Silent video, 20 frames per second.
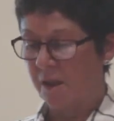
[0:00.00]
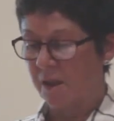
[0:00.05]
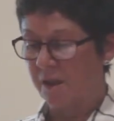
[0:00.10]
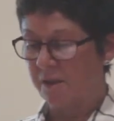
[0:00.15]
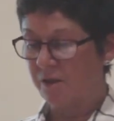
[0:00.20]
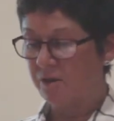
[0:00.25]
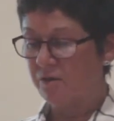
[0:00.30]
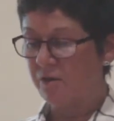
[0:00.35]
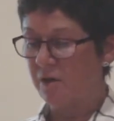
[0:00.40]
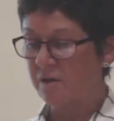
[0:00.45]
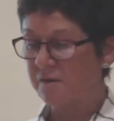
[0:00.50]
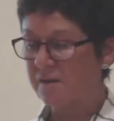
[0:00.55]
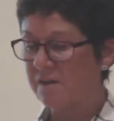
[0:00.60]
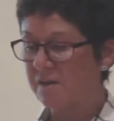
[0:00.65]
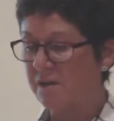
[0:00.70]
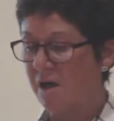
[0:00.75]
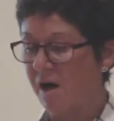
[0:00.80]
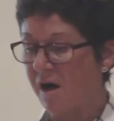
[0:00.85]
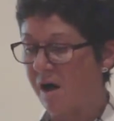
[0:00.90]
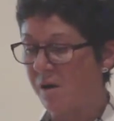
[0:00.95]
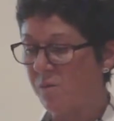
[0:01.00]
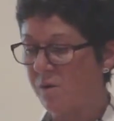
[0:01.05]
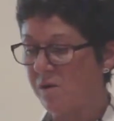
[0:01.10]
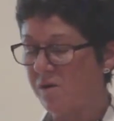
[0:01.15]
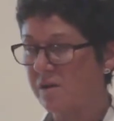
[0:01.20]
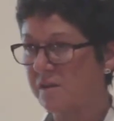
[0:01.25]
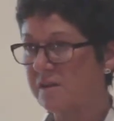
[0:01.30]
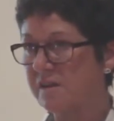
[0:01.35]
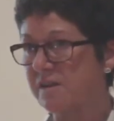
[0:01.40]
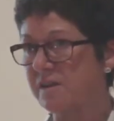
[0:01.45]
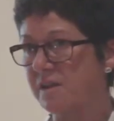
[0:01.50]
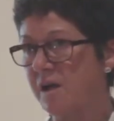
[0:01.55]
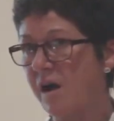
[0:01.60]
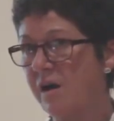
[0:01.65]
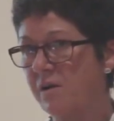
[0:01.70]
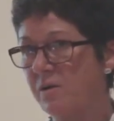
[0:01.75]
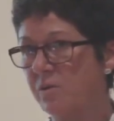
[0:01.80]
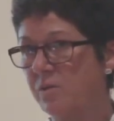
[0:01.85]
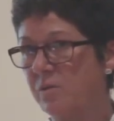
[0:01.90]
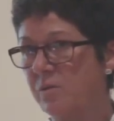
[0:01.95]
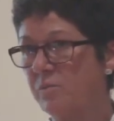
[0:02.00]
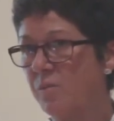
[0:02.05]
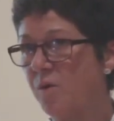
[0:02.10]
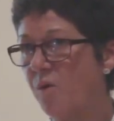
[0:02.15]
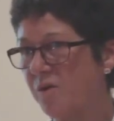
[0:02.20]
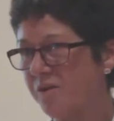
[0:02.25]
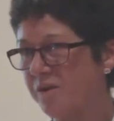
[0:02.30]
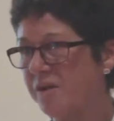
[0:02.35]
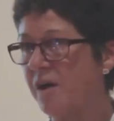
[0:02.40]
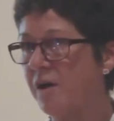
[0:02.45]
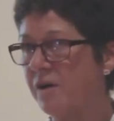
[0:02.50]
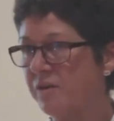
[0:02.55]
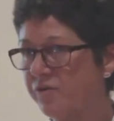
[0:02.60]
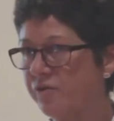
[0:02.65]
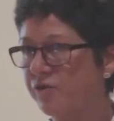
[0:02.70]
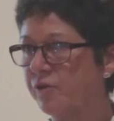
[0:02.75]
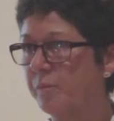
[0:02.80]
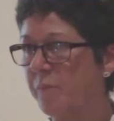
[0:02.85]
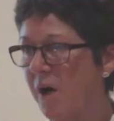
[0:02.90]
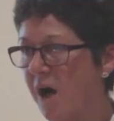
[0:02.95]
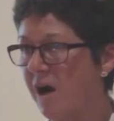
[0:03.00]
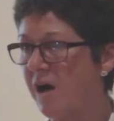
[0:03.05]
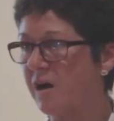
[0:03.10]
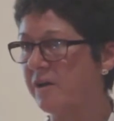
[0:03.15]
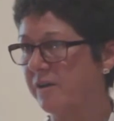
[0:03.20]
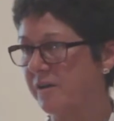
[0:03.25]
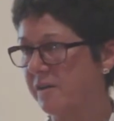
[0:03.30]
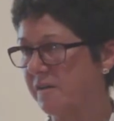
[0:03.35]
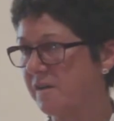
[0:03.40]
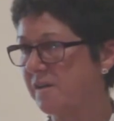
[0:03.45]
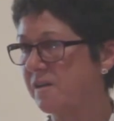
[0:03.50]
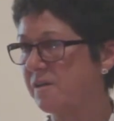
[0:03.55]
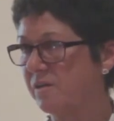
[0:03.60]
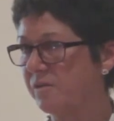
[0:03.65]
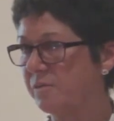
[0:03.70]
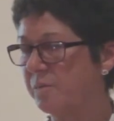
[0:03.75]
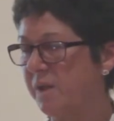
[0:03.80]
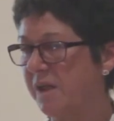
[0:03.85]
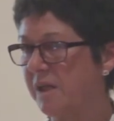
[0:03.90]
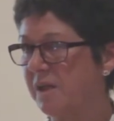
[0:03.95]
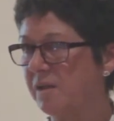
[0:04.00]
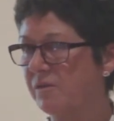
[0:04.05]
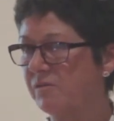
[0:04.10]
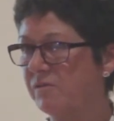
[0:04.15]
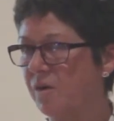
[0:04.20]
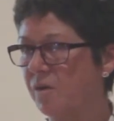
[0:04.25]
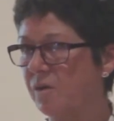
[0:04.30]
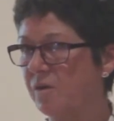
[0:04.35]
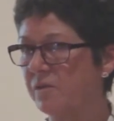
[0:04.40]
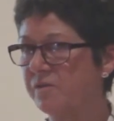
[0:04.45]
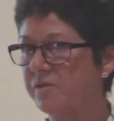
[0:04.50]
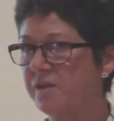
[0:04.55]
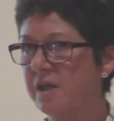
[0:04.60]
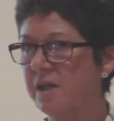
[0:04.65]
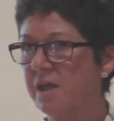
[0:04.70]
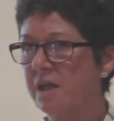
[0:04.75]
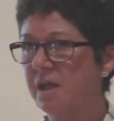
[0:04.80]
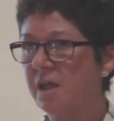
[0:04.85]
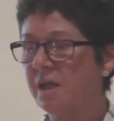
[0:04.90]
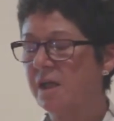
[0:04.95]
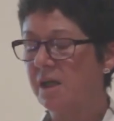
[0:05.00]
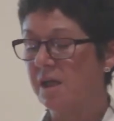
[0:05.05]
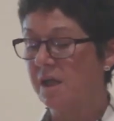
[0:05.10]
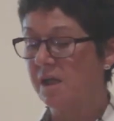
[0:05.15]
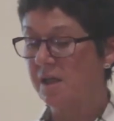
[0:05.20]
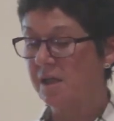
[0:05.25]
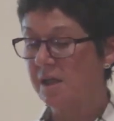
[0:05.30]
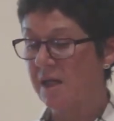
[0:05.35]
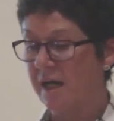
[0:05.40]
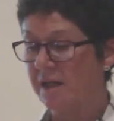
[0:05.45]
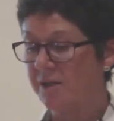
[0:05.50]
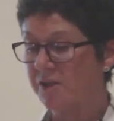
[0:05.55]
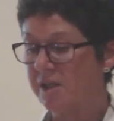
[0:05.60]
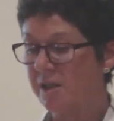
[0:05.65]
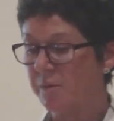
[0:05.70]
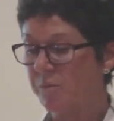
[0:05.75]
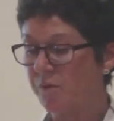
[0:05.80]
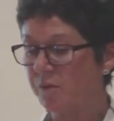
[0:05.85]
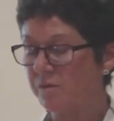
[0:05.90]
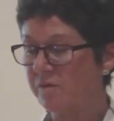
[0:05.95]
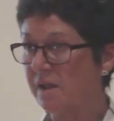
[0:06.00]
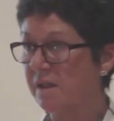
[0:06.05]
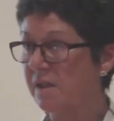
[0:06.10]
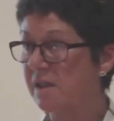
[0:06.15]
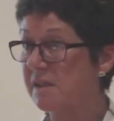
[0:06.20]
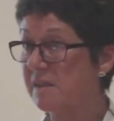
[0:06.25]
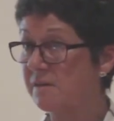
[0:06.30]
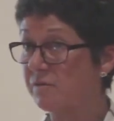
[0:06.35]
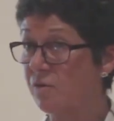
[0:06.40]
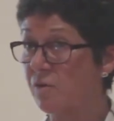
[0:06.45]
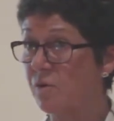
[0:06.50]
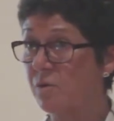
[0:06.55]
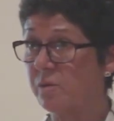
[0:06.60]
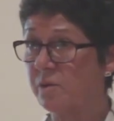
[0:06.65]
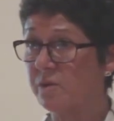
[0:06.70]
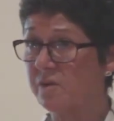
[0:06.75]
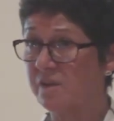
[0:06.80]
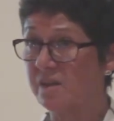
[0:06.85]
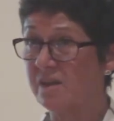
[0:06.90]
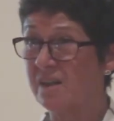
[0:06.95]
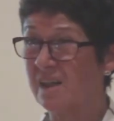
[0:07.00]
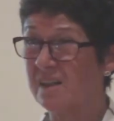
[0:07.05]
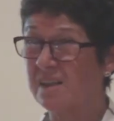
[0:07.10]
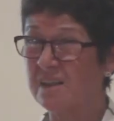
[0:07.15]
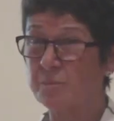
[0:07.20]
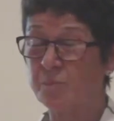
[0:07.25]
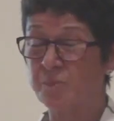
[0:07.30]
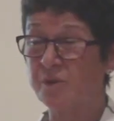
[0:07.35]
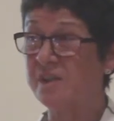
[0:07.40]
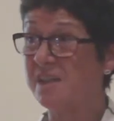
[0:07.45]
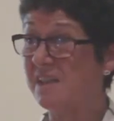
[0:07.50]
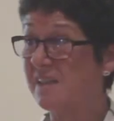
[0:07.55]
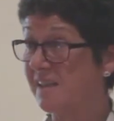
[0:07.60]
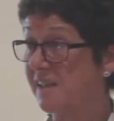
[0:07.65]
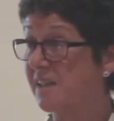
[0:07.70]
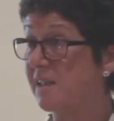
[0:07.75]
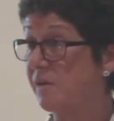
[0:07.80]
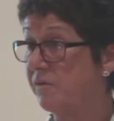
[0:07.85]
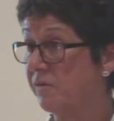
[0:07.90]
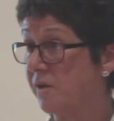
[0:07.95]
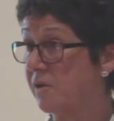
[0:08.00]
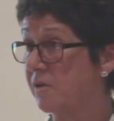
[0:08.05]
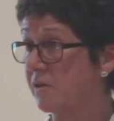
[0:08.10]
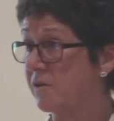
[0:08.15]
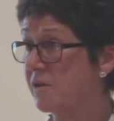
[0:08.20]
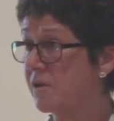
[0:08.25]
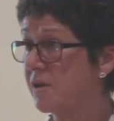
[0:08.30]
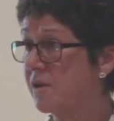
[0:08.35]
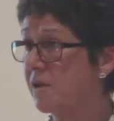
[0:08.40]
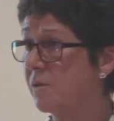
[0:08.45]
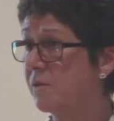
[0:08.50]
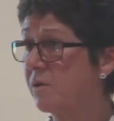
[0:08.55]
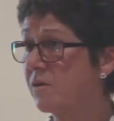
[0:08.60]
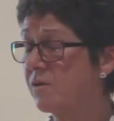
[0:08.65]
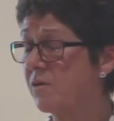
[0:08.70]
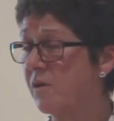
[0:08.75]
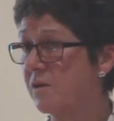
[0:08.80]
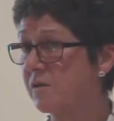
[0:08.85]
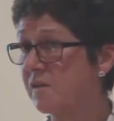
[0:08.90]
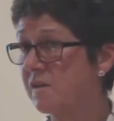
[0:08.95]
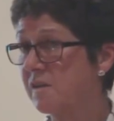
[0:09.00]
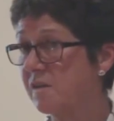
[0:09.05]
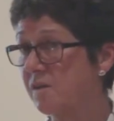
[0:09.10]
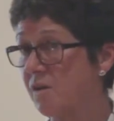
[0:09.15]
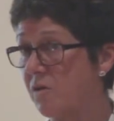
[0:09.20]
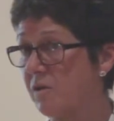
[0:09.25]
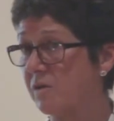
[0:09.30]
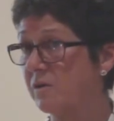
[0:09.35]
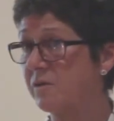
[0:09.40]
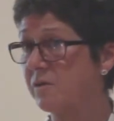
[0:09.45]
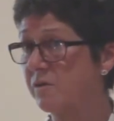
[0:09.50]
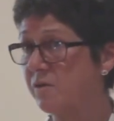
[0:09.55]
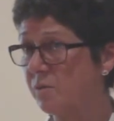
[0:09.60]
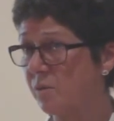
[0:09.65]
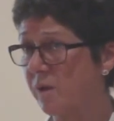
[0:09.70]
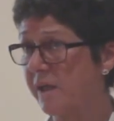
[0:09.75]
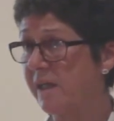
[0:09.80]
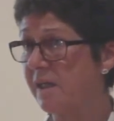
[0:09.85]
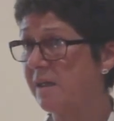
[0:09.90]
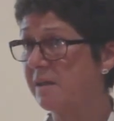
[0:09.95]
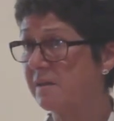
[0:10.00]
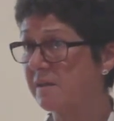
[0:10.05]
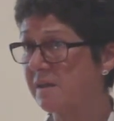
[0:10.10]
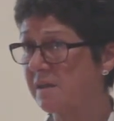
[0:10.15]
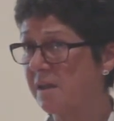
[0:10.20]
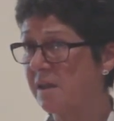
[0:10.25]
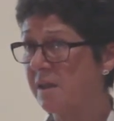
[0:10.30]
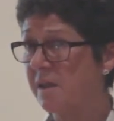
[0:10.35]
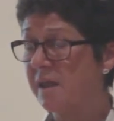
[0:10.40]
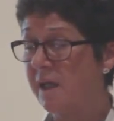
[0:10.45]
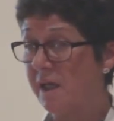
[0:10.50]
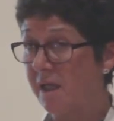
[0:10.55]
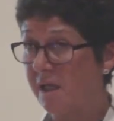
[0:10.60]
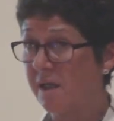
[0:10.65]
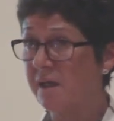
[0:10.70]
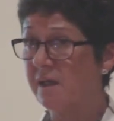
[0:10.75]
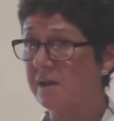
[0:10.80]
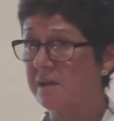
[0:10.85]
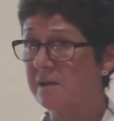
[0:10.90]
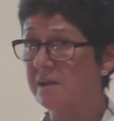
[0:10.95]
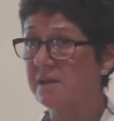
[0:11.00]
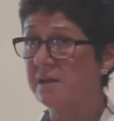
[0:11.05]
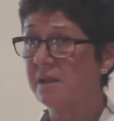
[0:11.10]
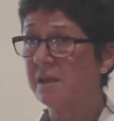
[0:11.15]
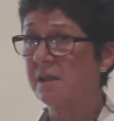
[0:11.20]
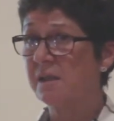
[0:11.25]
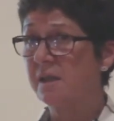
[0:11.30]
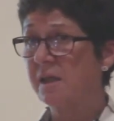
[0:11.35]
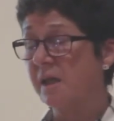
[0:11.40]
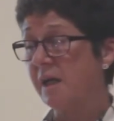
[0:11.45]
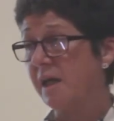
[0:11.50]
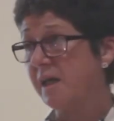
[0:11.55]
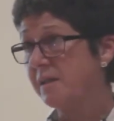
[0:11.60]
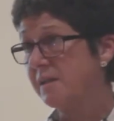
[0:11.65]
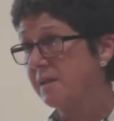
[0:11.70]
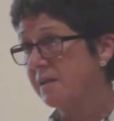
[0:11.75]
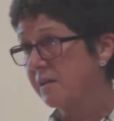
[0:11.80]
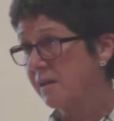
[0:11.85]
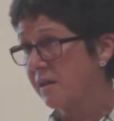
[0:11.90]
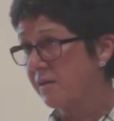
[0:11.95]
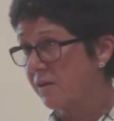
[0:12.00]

And across ArtWorks as a whole, more than 100 partners have been involved in actually moving this forward, and that's pretty significant, you know, across Scotland, Wales, England, and